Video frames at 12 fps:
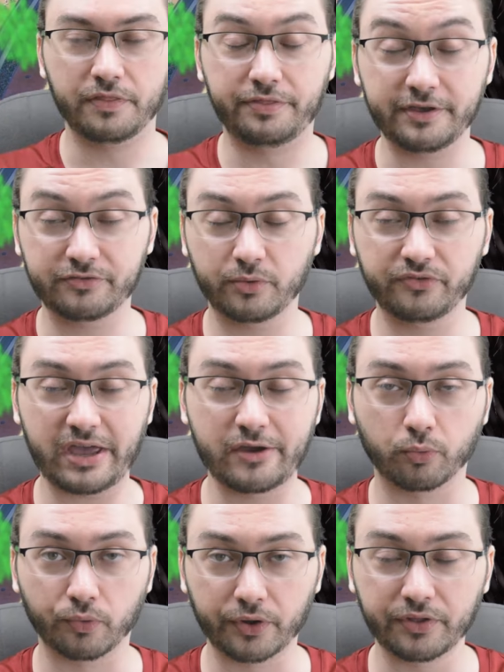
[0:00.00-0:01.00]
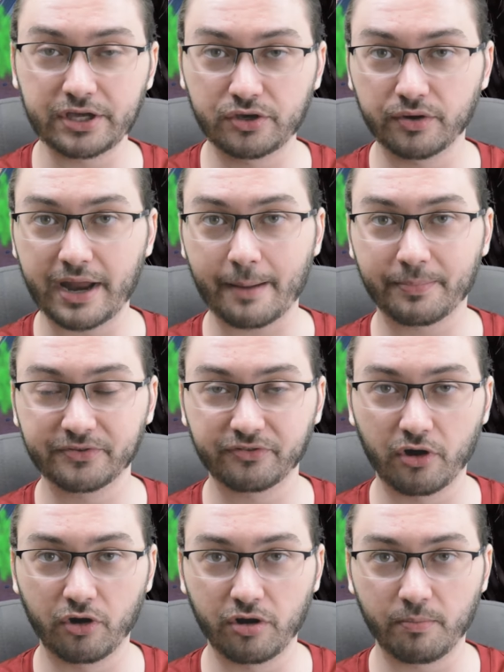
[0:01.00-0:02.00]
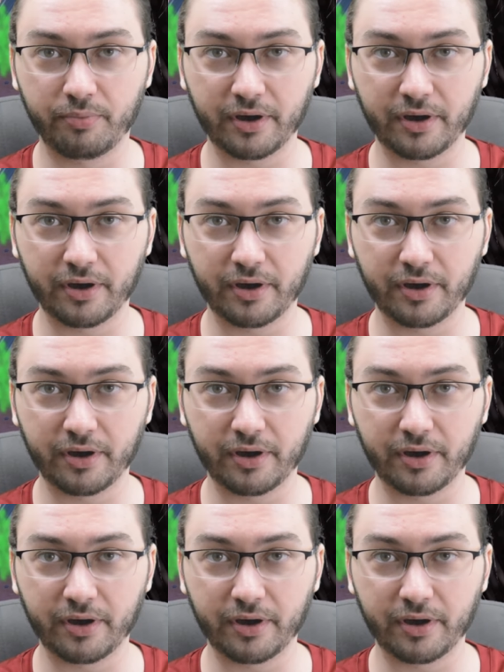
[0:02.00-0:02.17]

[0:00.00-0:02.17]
This was a really good episode,